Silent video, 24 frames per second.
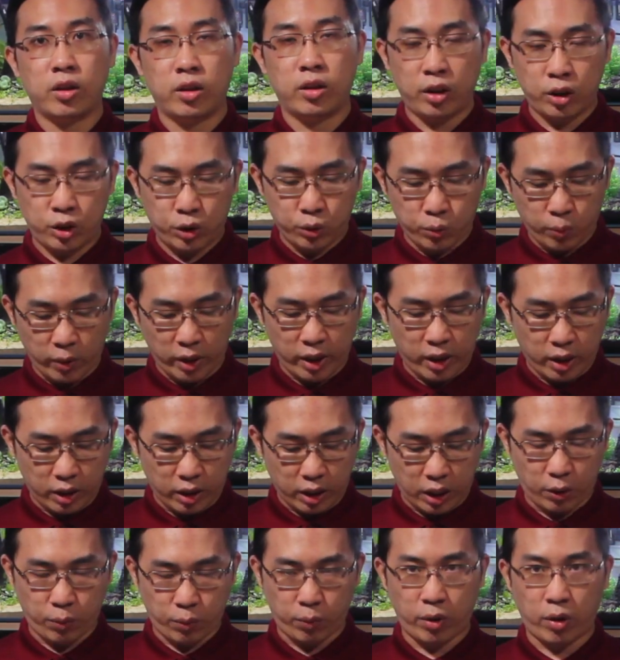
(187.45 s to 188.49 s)
This
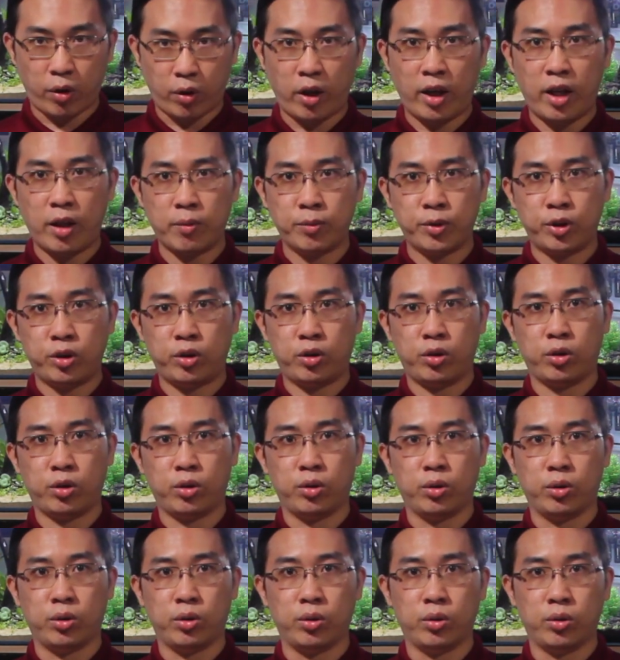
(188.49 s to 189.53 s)
way it will help
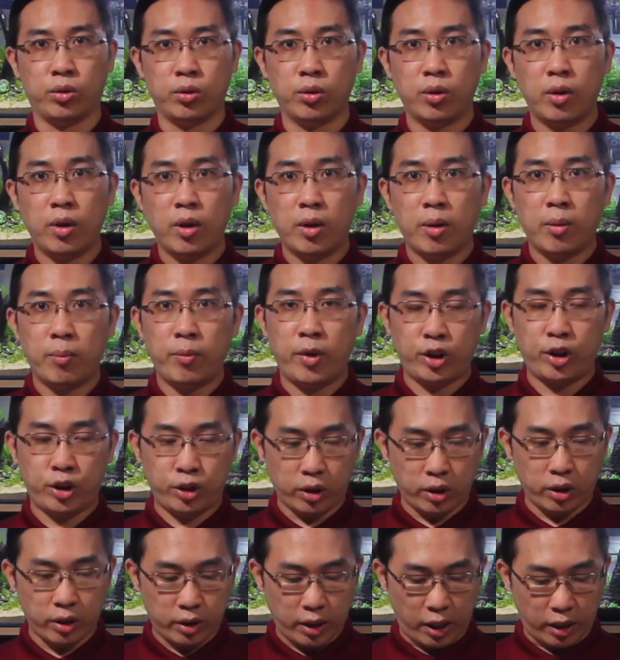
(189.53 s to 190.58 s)
to make
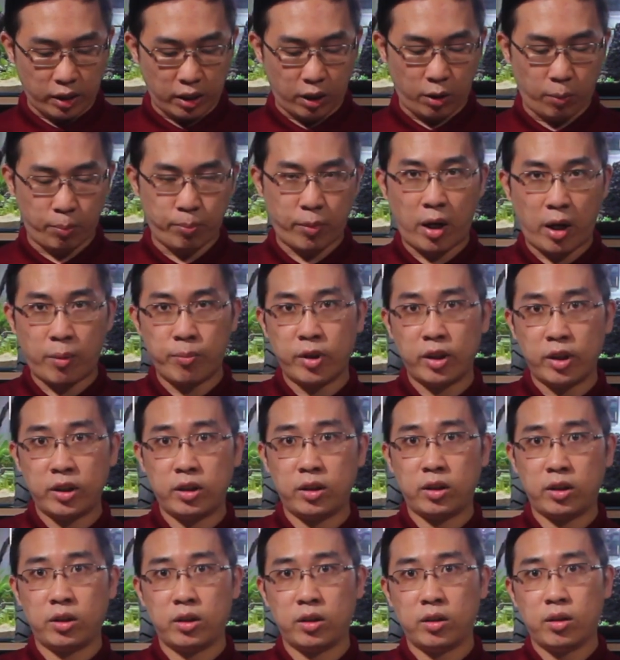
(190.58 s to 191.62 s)
sure that the
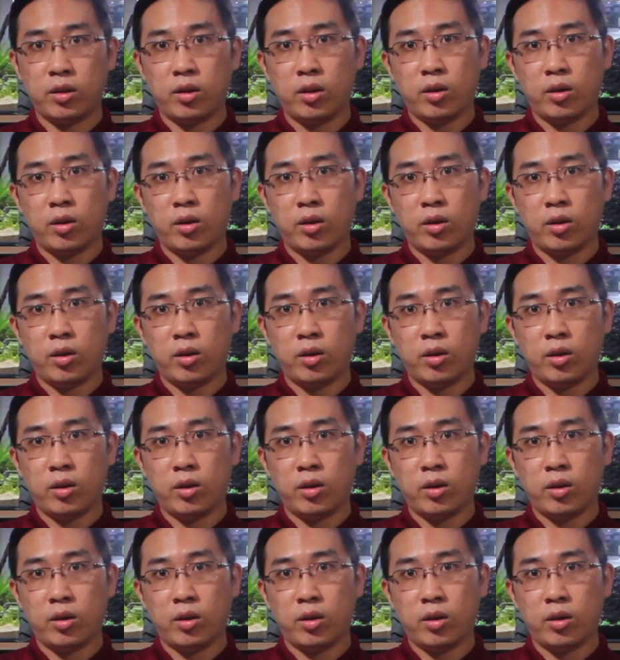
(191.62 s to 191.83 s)
bubbles